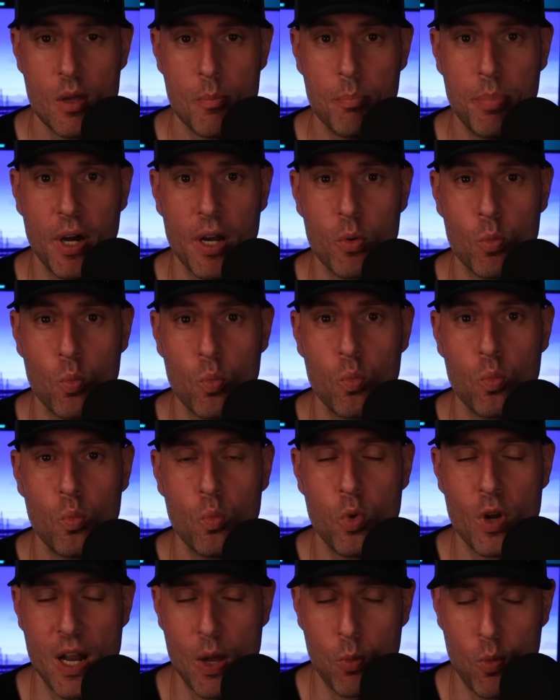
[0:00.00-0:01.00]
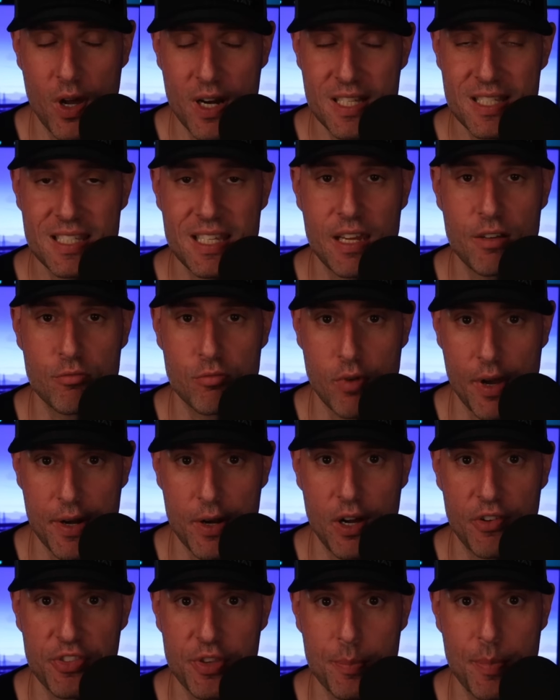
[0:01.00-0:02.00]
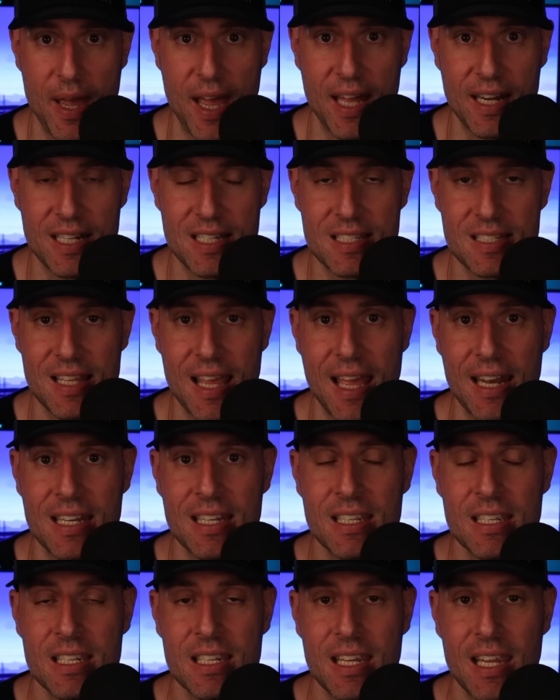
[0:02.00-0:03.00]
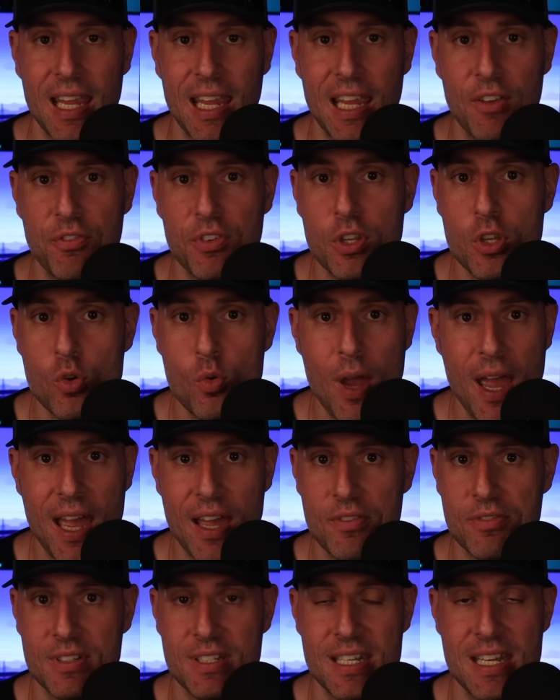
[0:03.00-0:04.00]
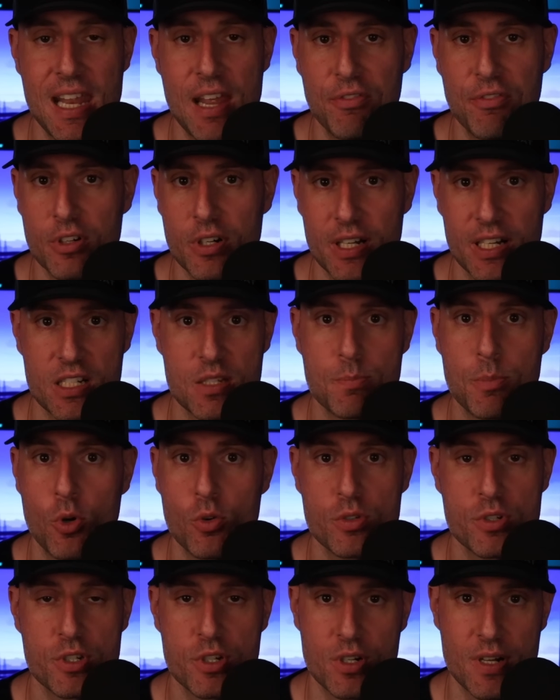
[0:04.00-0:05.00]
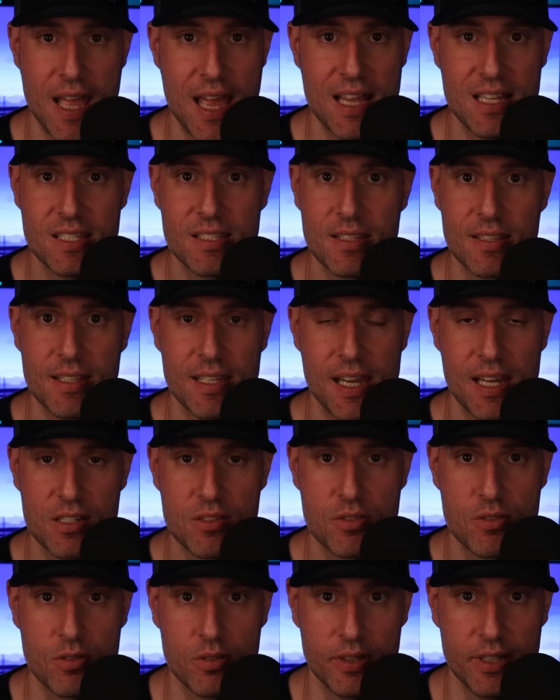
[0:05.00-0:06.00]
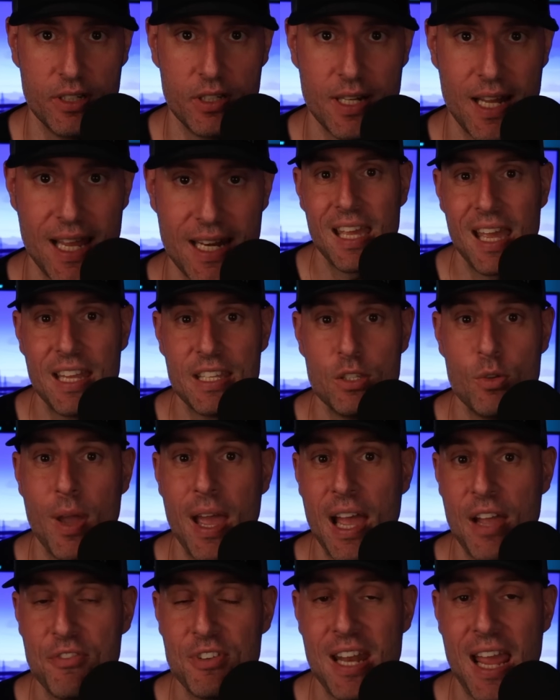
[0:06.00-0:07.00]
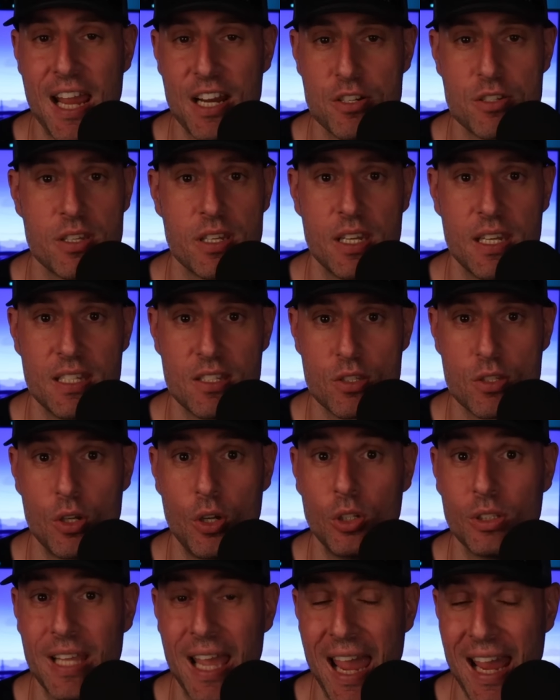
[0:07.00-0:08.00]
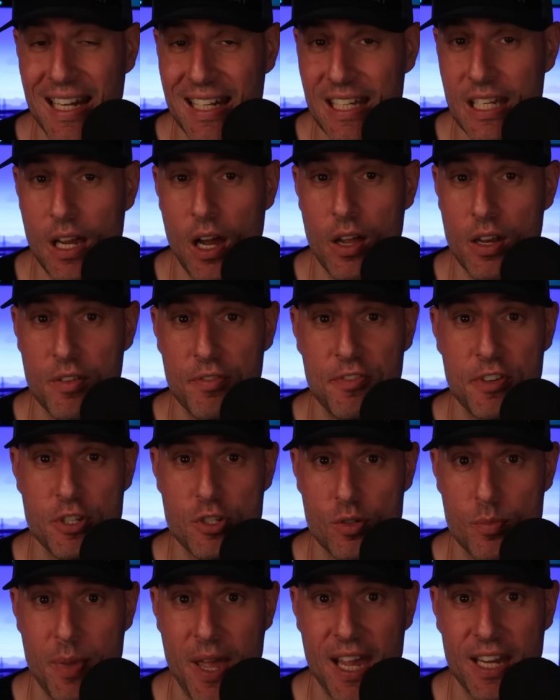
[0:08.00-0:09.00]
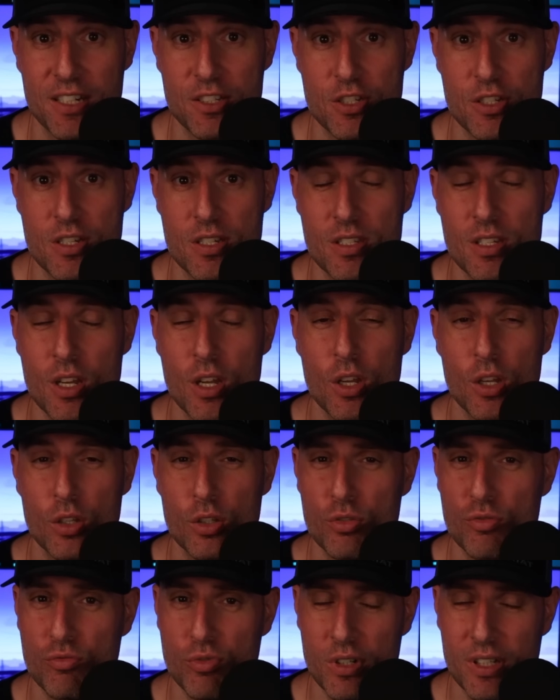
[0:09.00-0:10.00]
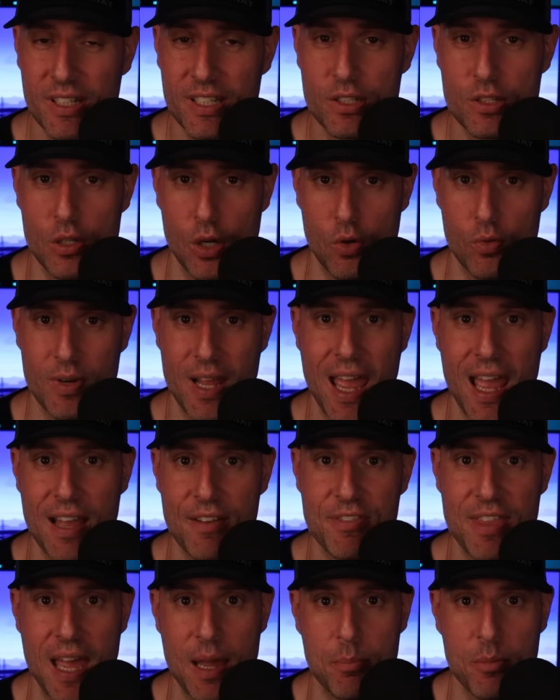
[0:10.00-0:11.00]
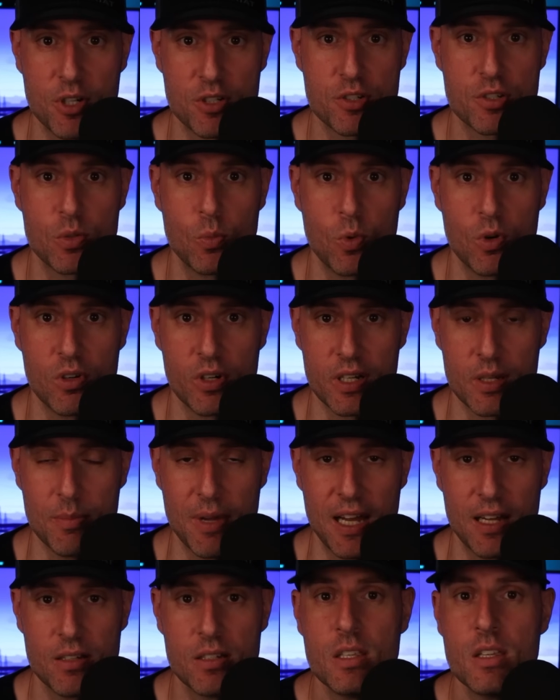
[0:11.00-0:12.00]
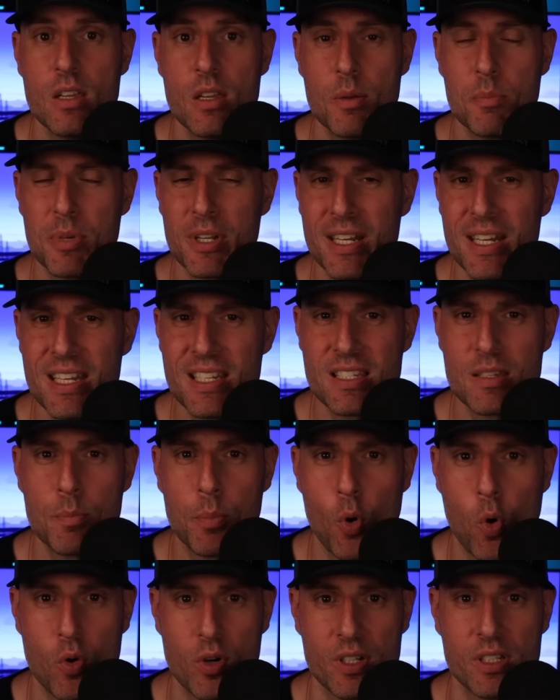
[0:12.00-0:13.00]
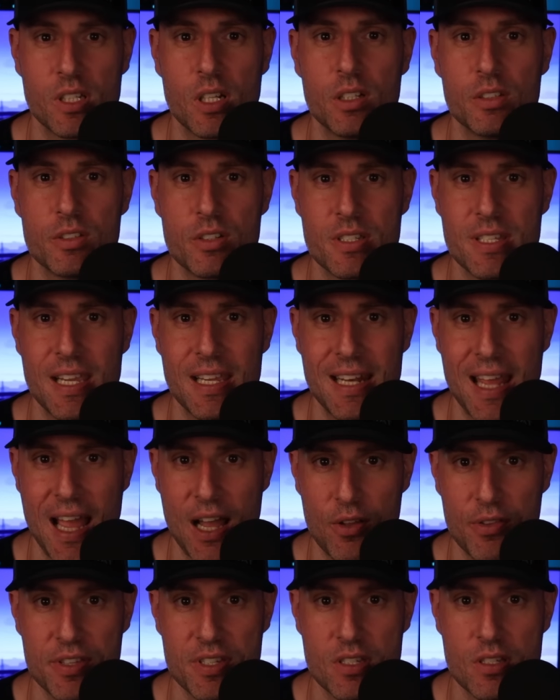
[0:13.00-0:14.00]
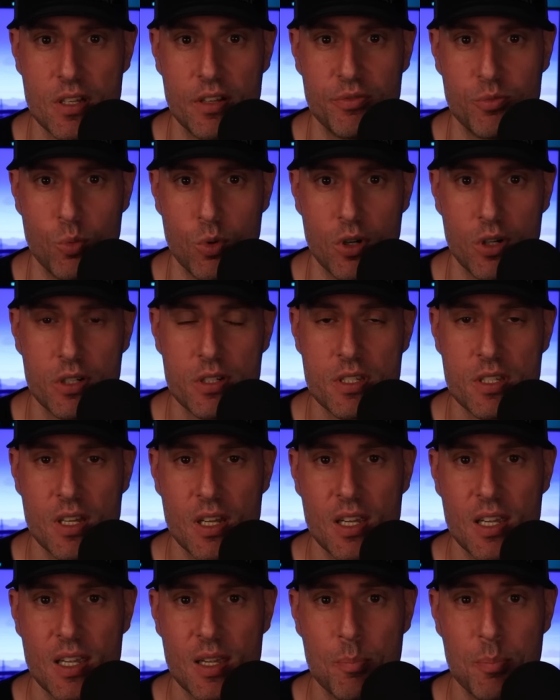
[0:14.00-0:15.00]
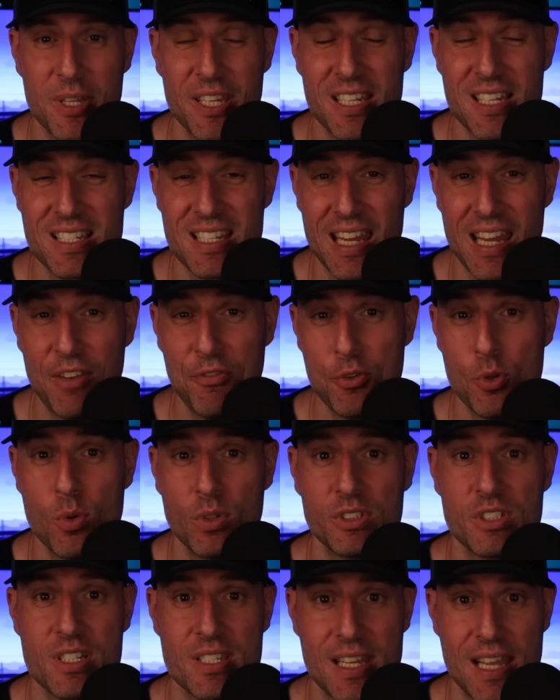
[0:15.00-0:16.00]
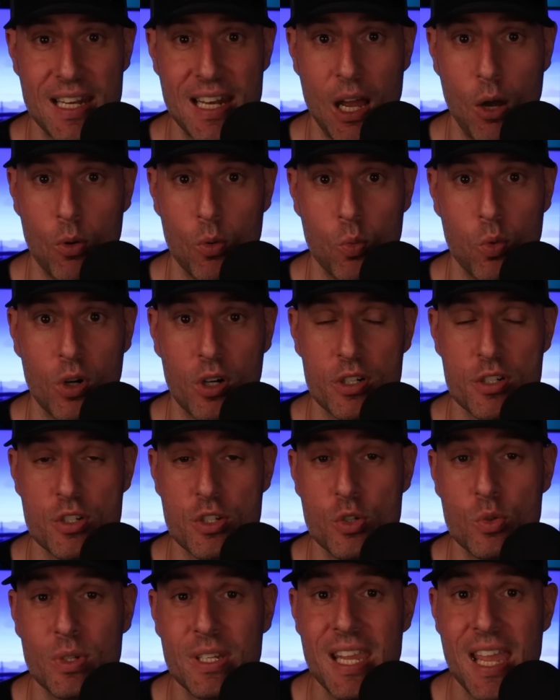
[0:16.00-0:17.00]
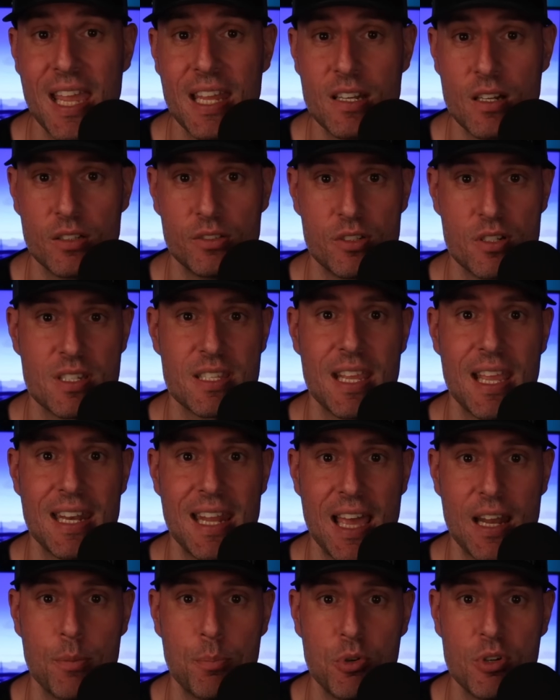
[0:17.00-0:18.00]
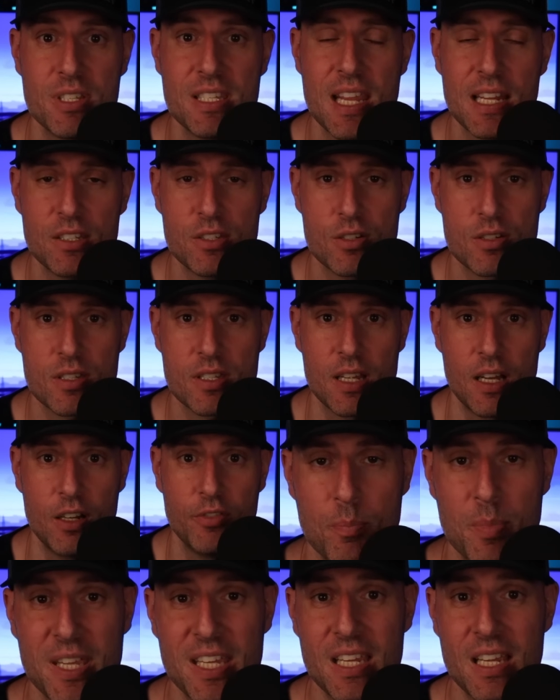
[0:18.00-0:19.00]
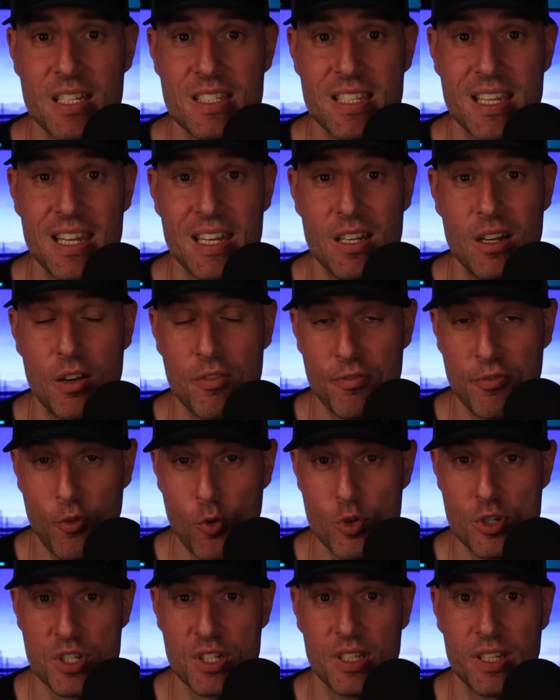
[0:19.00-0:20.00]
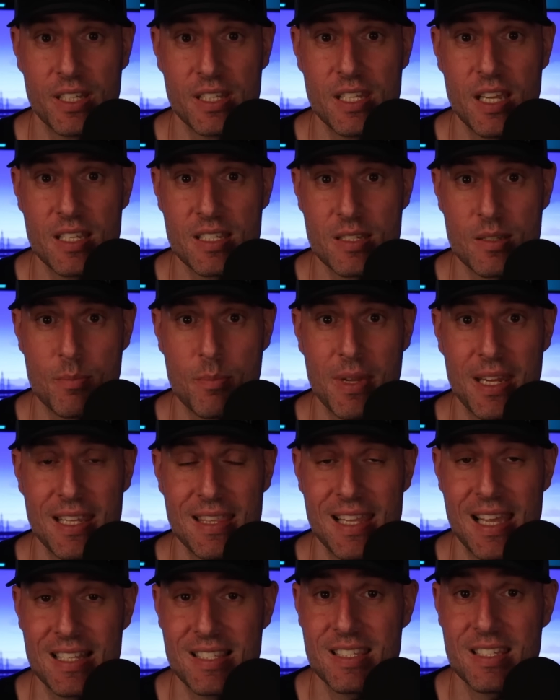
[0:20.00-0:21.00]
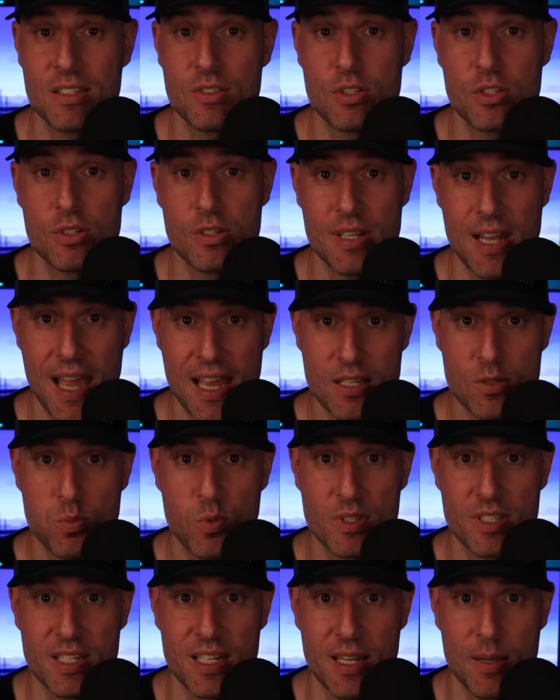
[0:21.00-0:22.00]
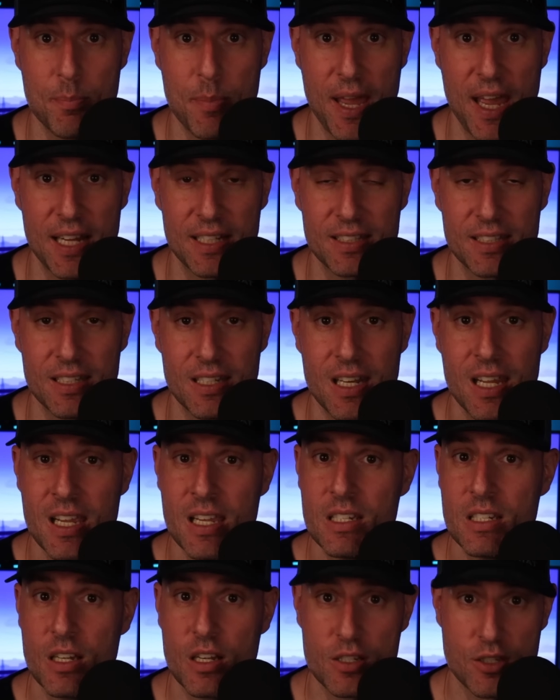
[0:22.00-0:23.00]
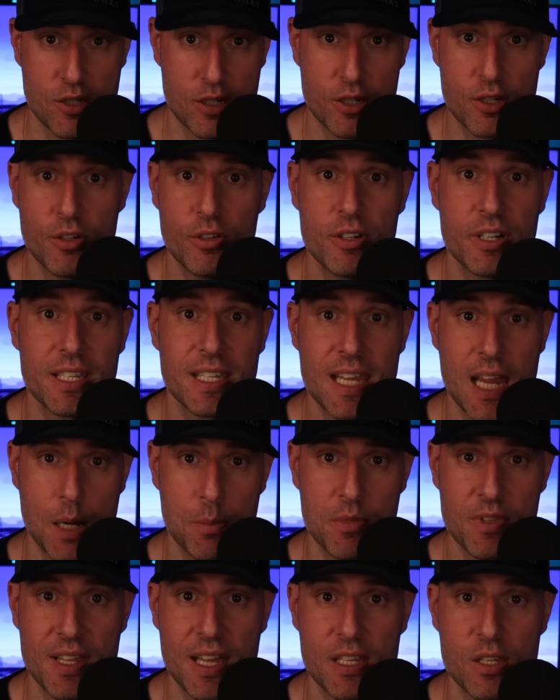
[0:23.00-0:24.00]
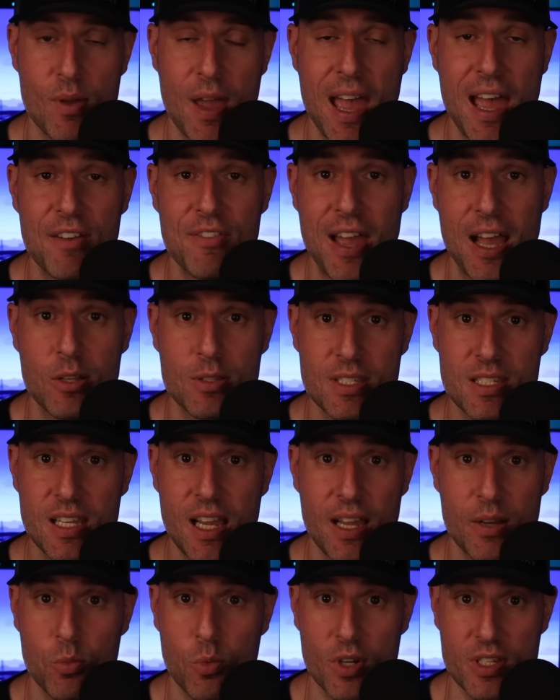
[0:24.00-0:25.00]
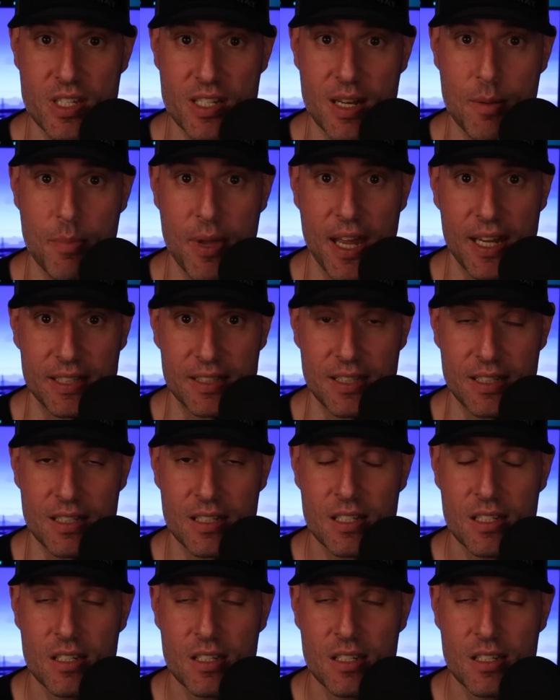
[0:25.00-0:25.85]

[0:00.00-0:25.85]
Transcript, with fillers: But what I want to say right off the bat is that if you have never exposed your NAS to the external internet and you haven't actually installed any unofficial packages, you really don't have that much to worry about. But it is important to understand how this stuff works because if you understand how it works, you can understand how to protect yourself because it unfortunately doesn't mean that since your NAS wasn't impacted, a security camera that you have outside wasn't impacted.